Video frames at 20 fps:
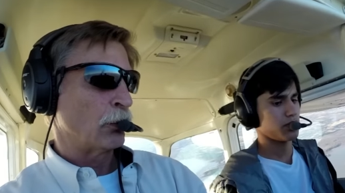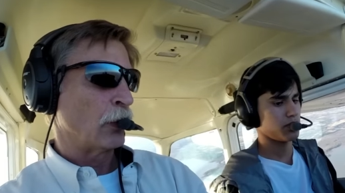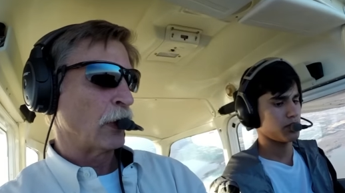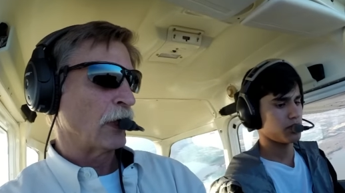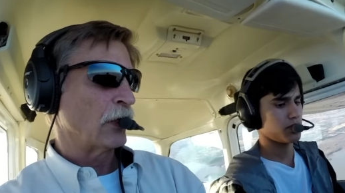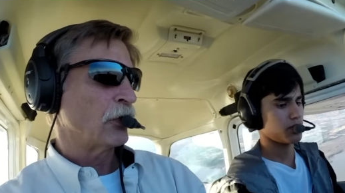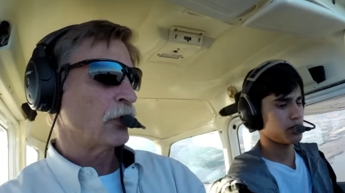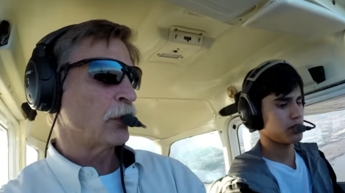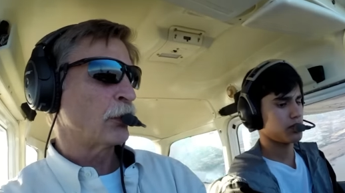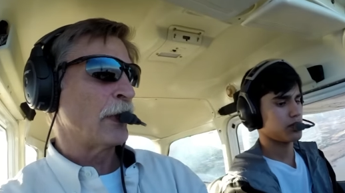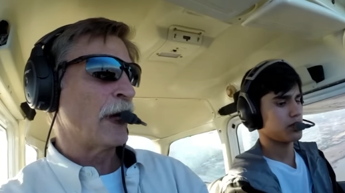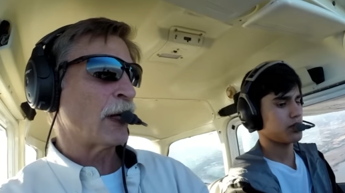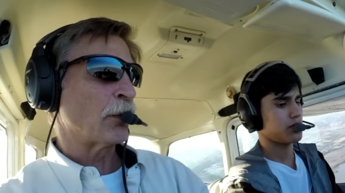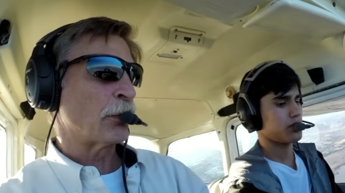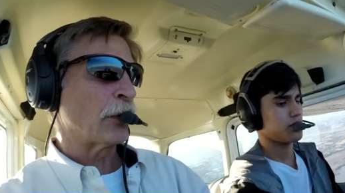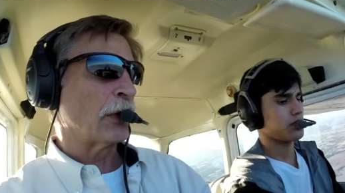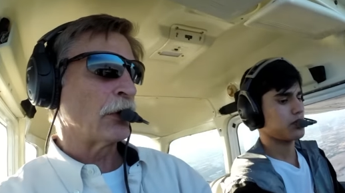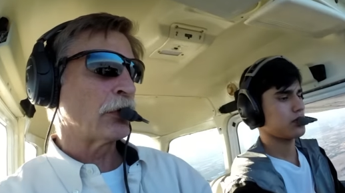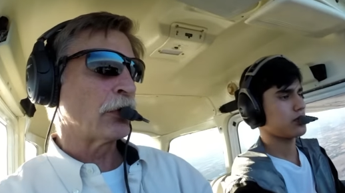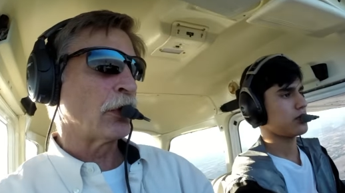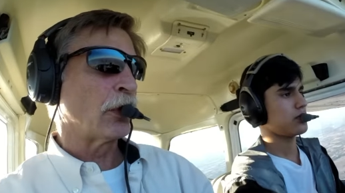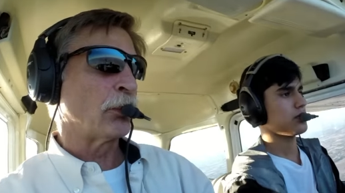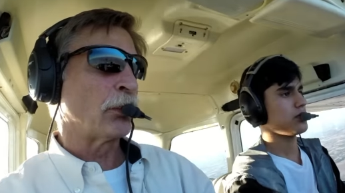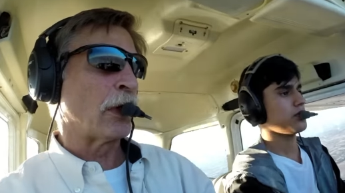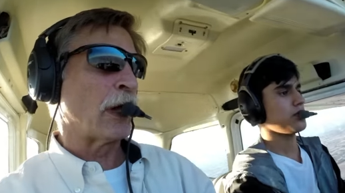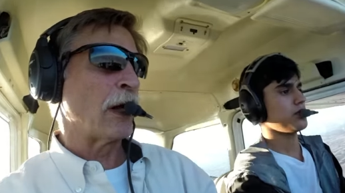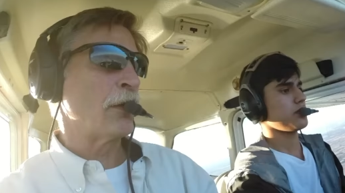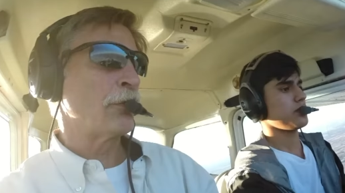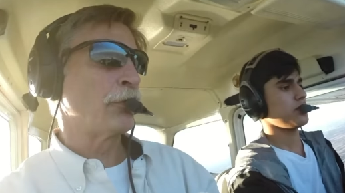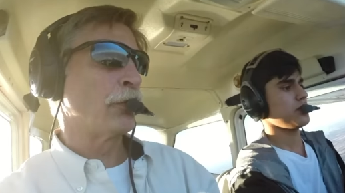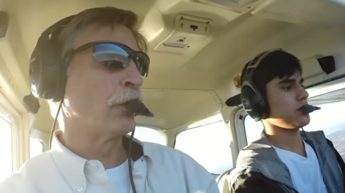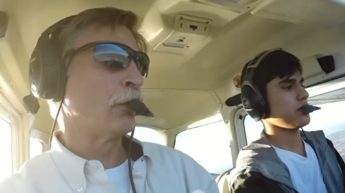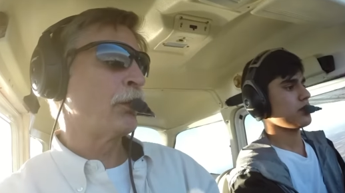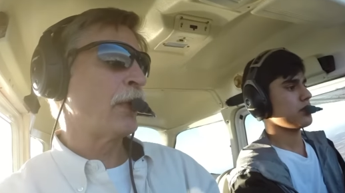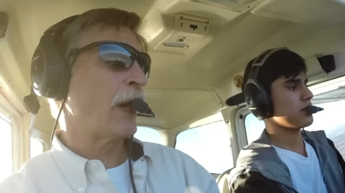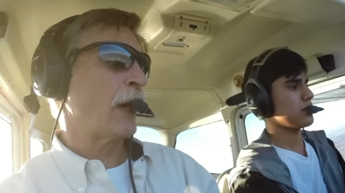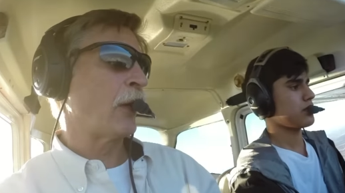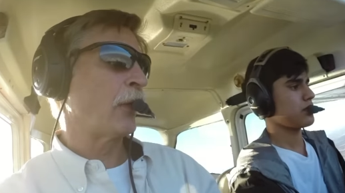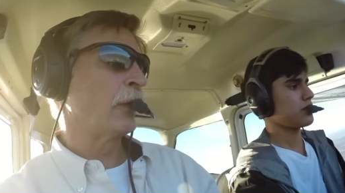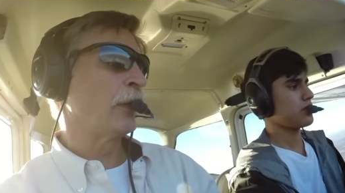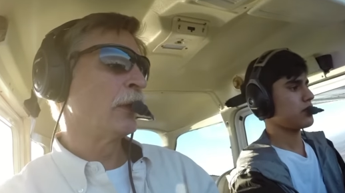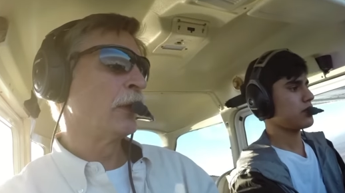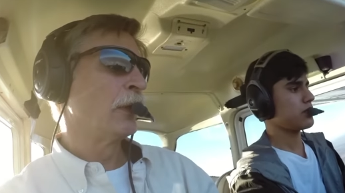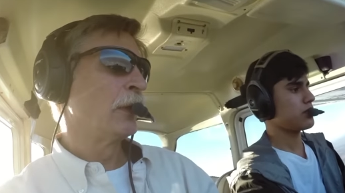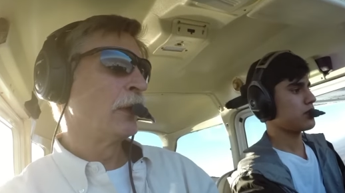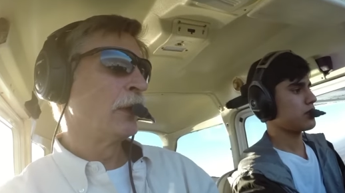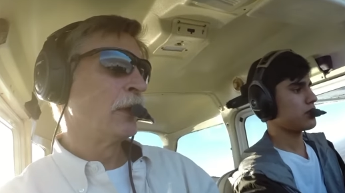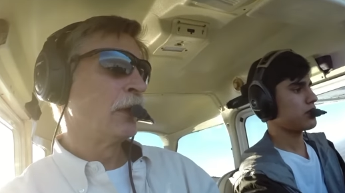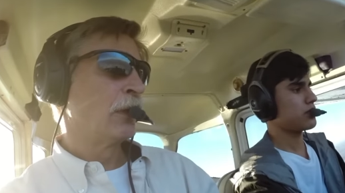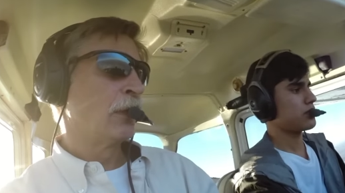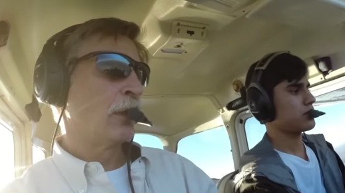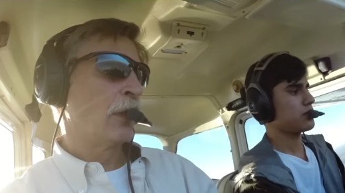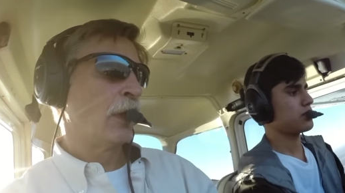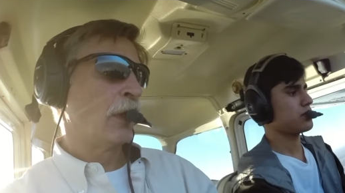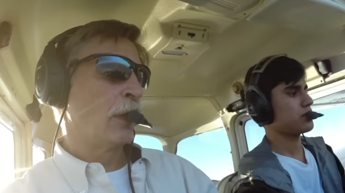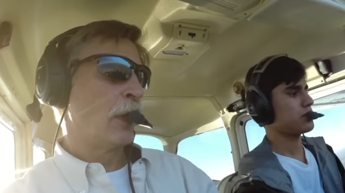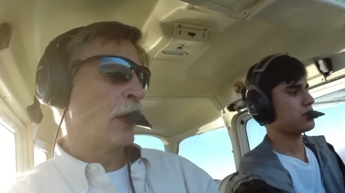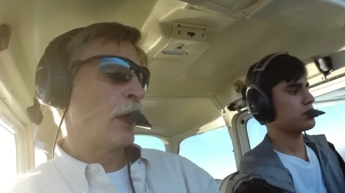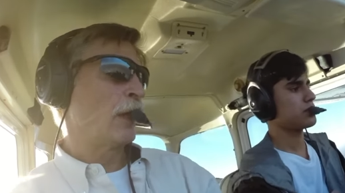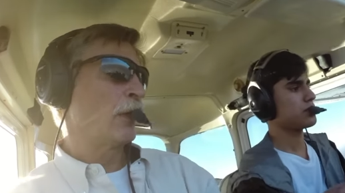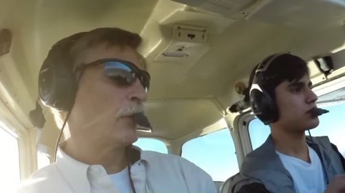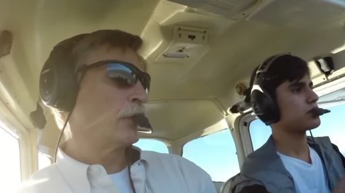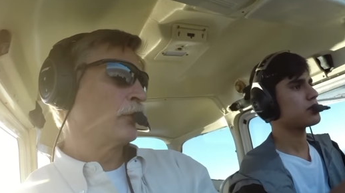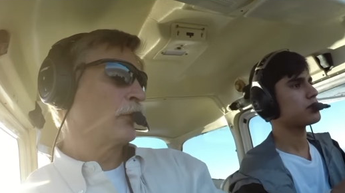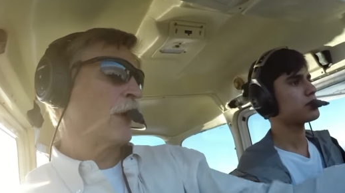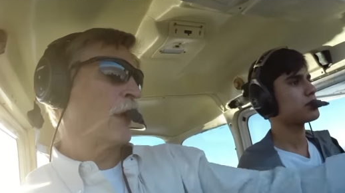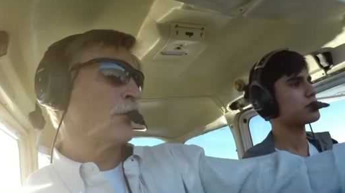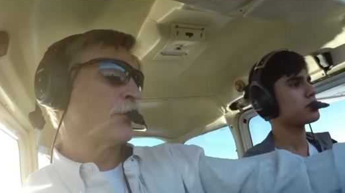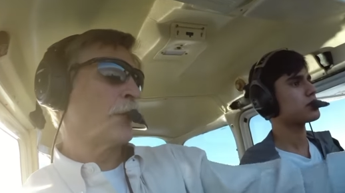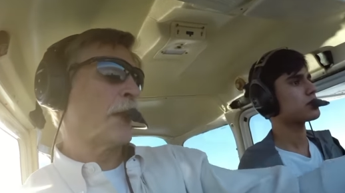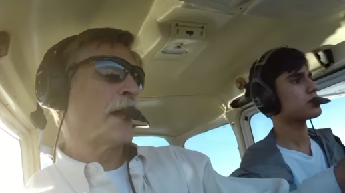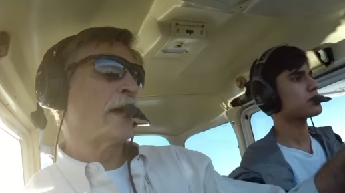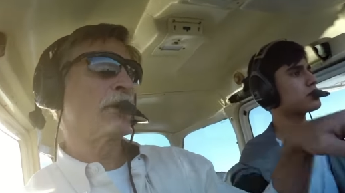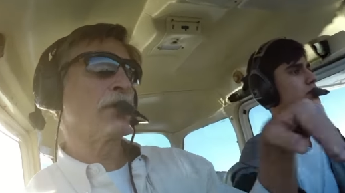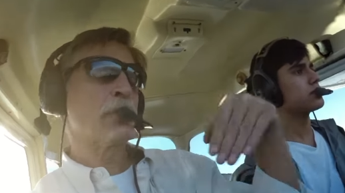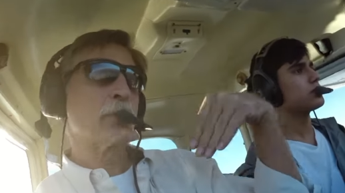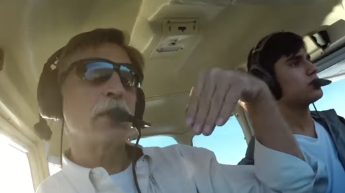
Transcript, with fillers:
Speaker 1: Release the back pressure, apply full power, and you've got flying